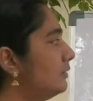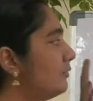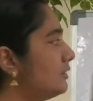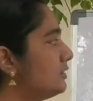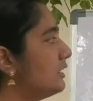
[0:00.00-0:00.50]

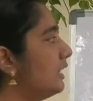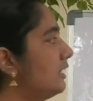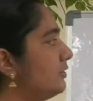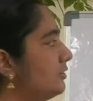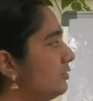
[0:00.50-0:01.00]
first
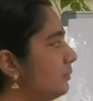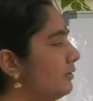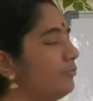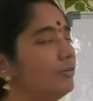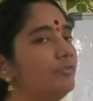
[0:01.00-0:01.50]
condition to
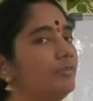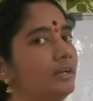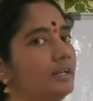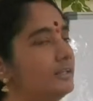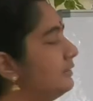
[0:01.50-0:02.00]
be
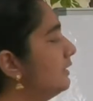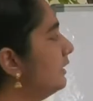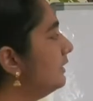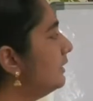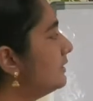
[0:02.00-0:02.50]
fulfilled is
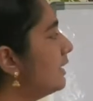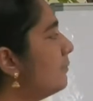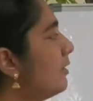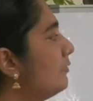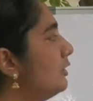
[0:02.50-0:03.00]
the
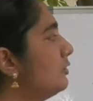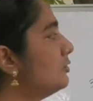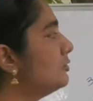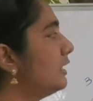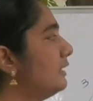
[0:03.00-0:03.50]
sum of the
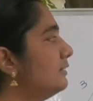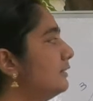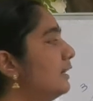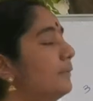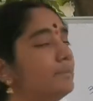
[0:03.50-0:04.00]
two
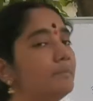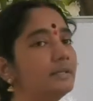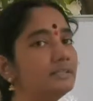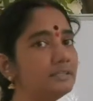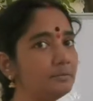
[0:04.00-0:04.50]
sides
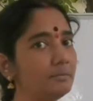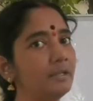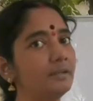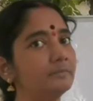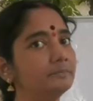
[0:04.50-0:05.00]
must
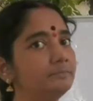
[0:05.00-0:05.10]
be